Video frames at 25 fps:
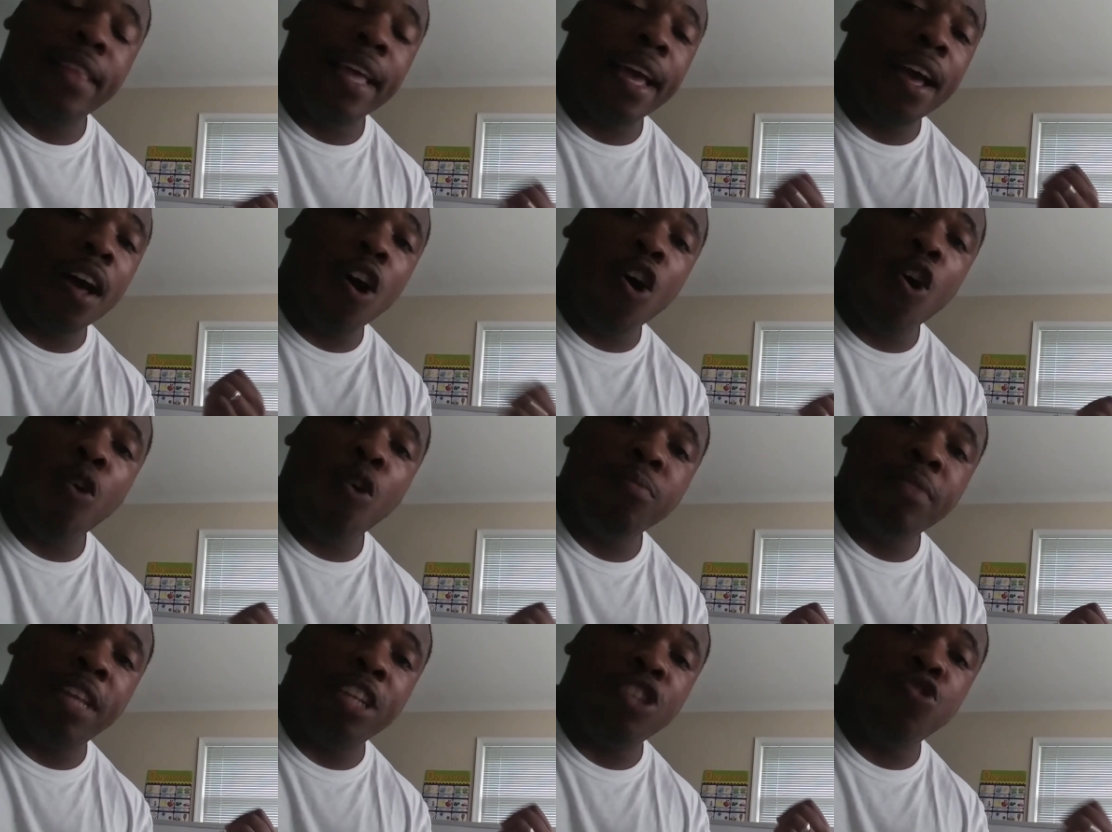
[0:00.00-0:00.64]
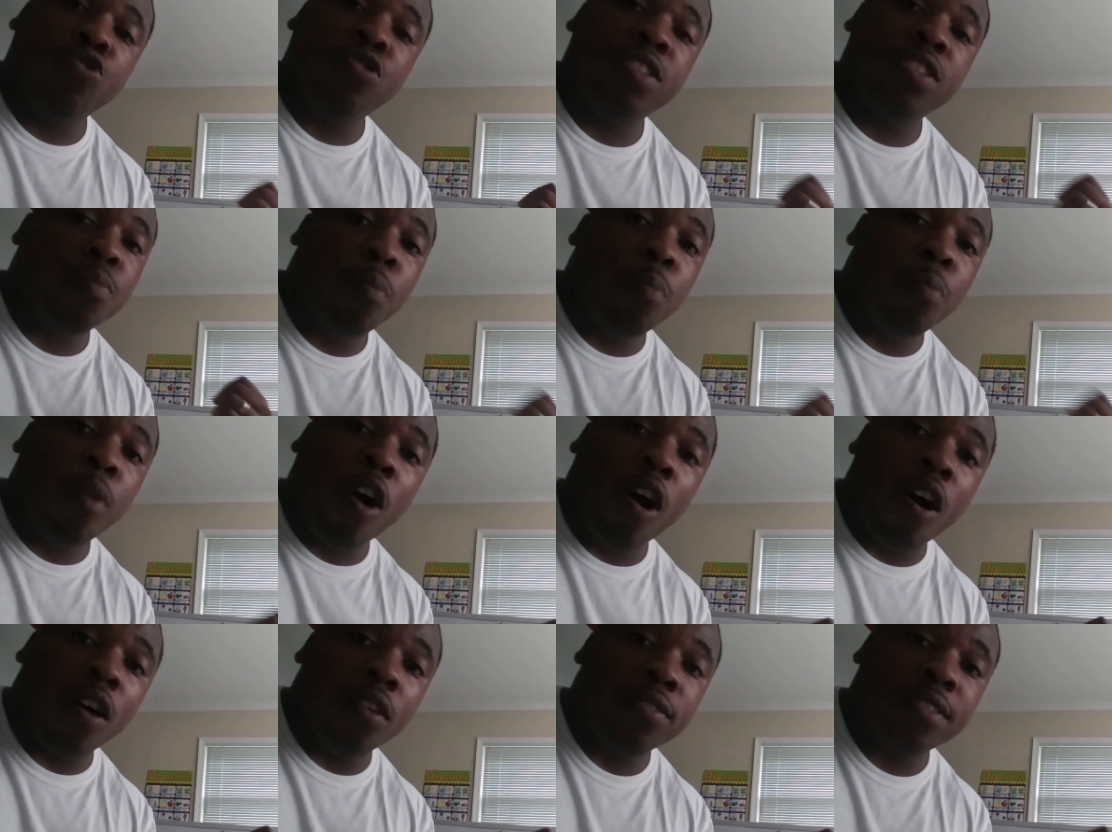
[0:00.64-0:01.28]
that home that you just
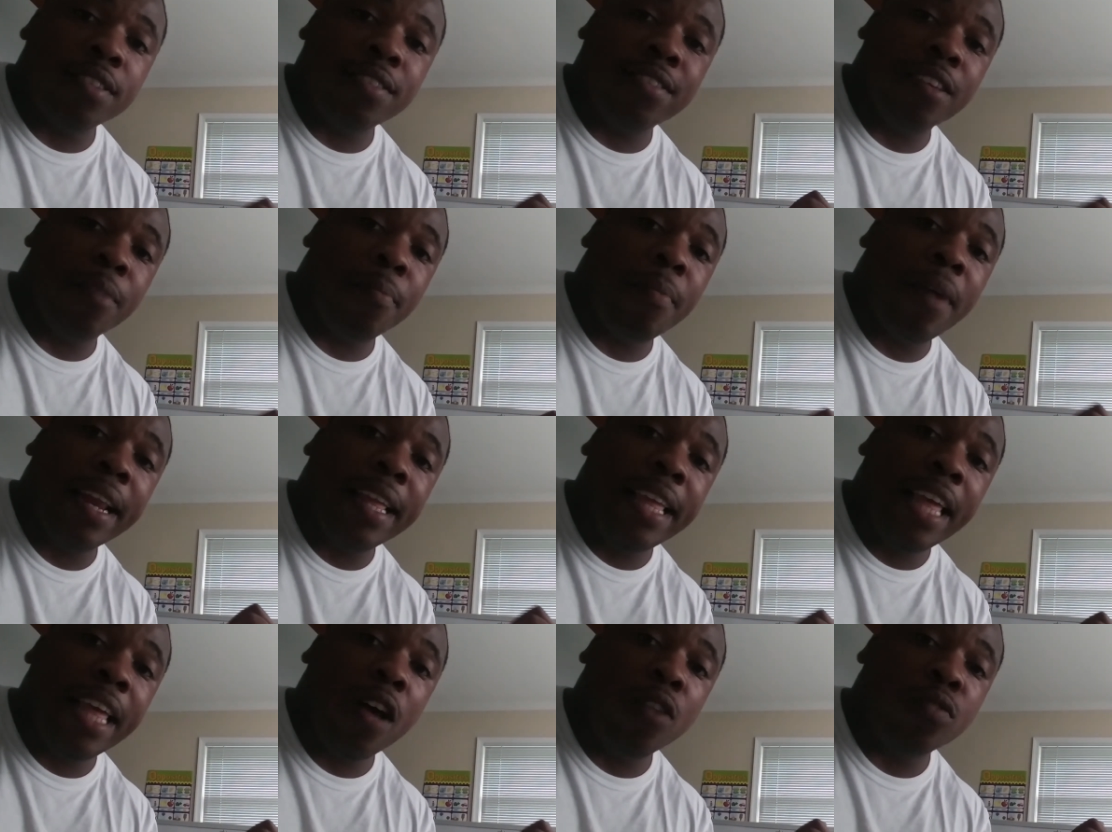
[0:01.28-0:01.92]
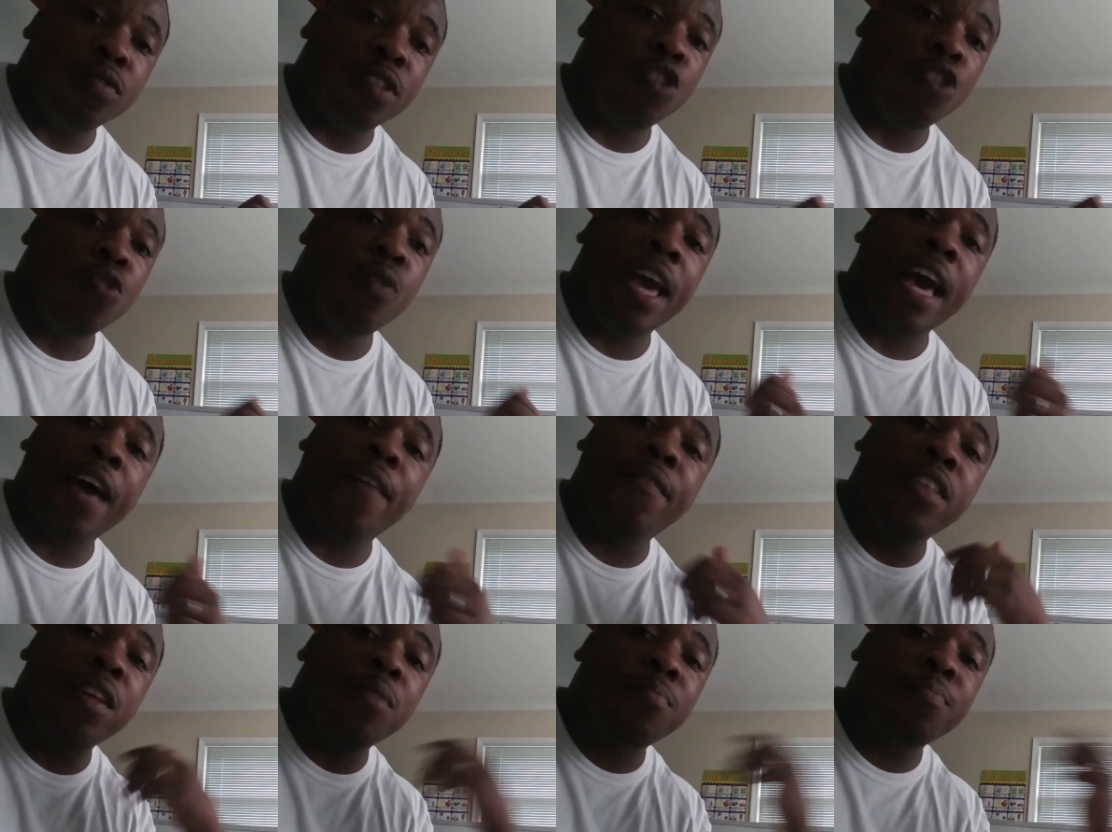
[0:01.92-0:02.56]
bought to somebody else and you
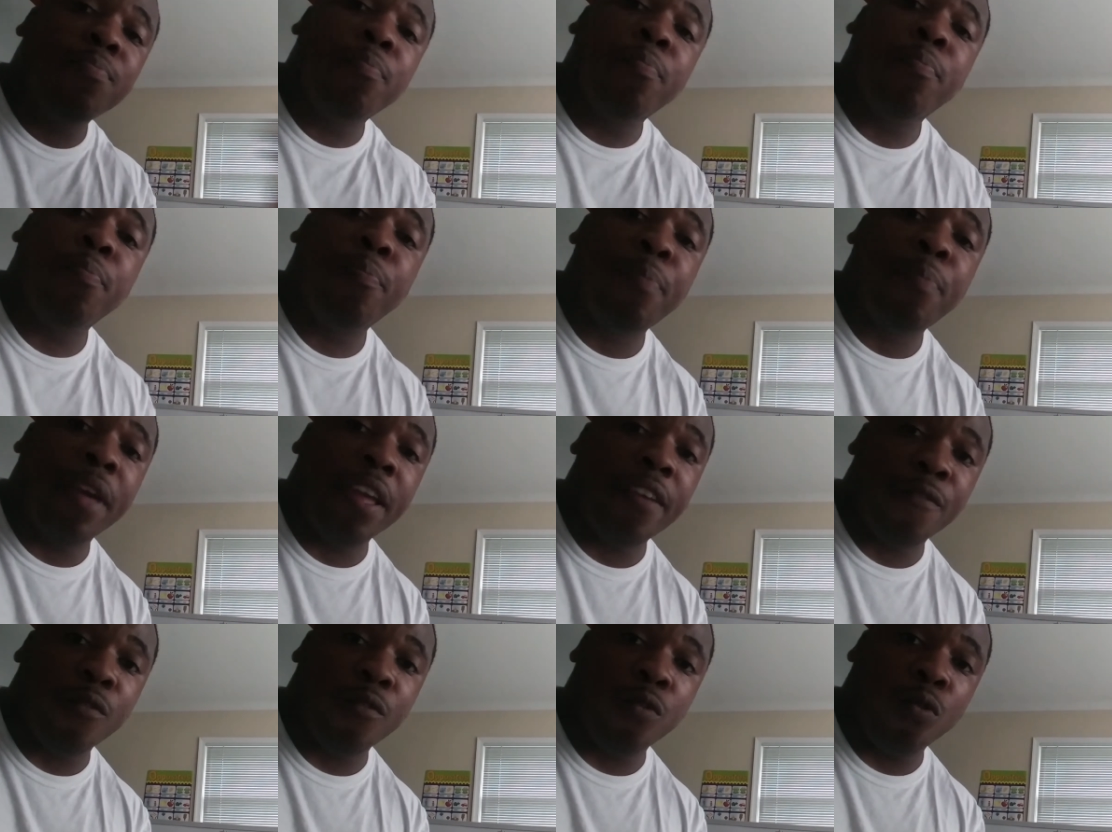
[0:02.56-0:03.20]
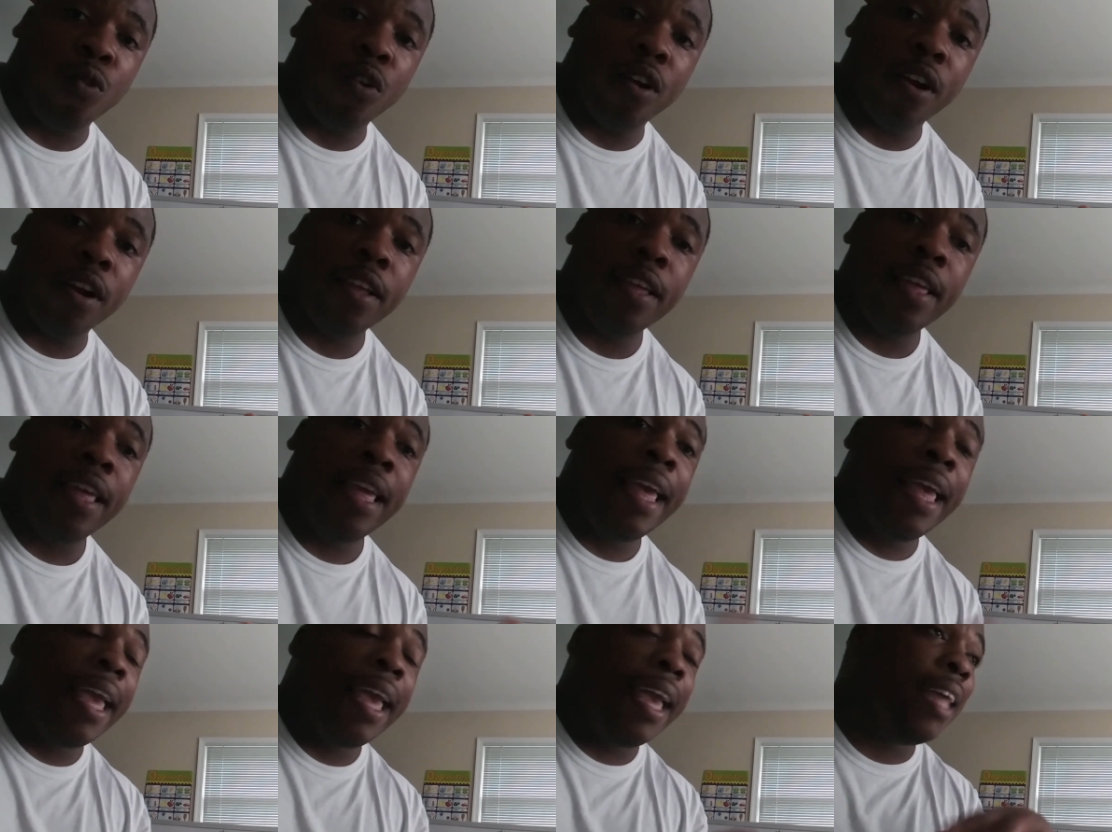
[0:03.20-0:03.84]
have them pay for it.
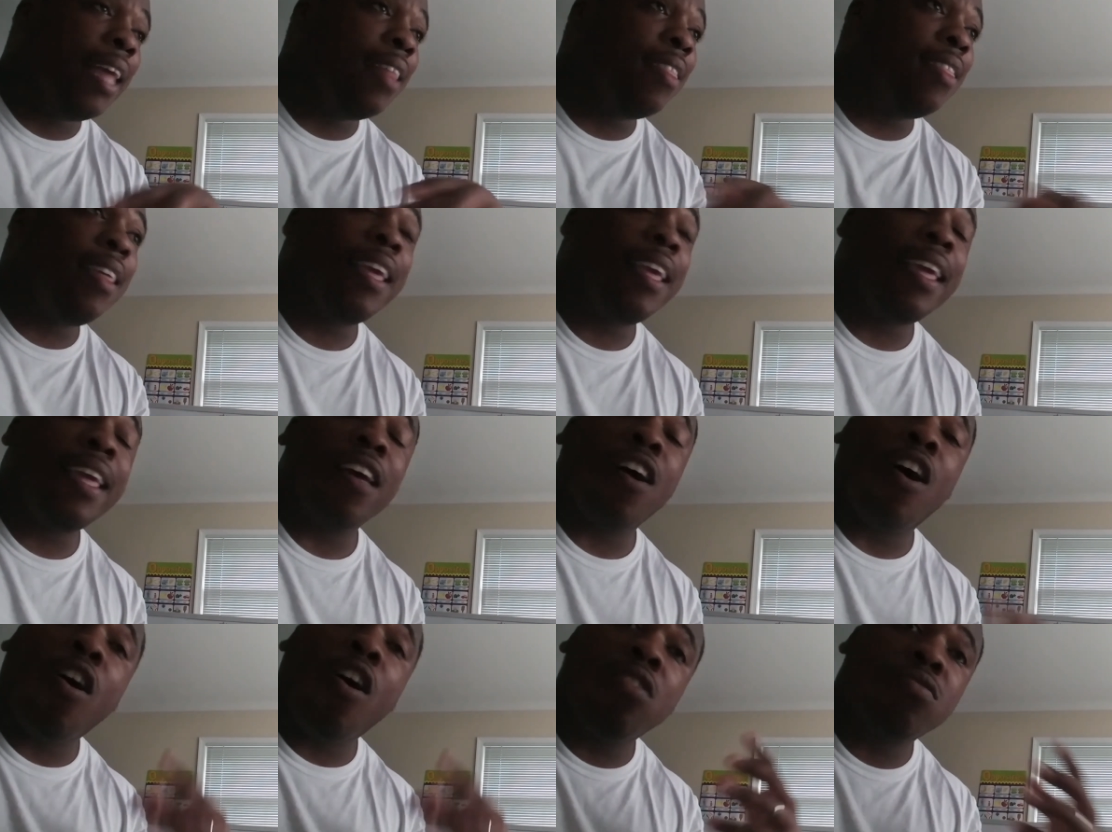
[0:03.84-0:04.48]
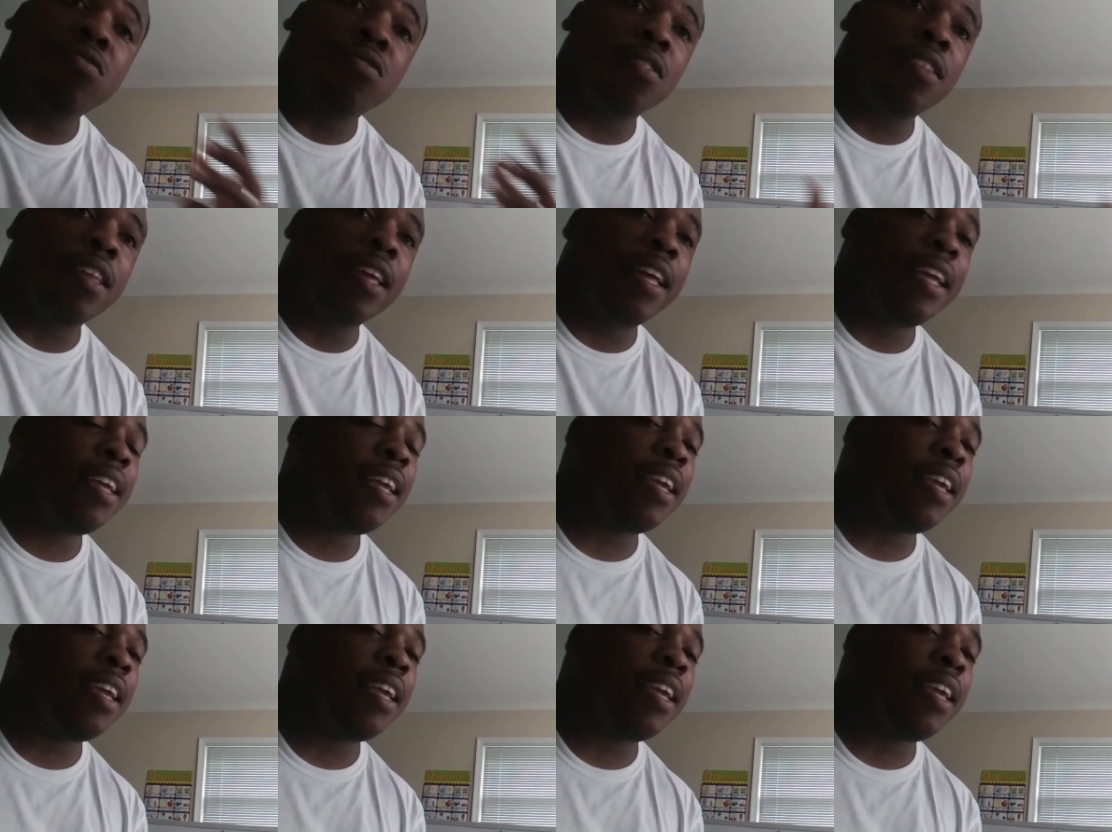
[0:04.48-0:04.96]
And then also, it